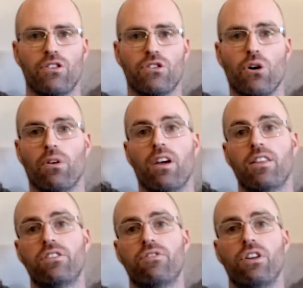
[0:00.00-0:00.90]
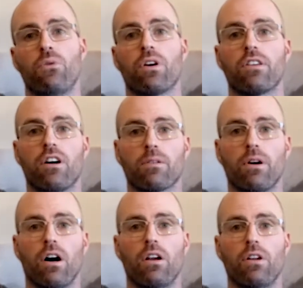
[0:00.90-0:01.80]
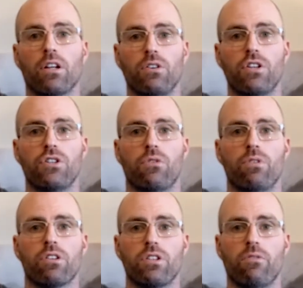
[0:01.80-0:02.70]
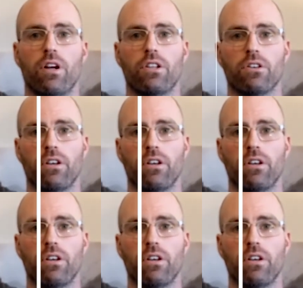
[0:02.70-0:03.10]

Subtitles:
So in this video, we're going to talk about how to increase your real estate rental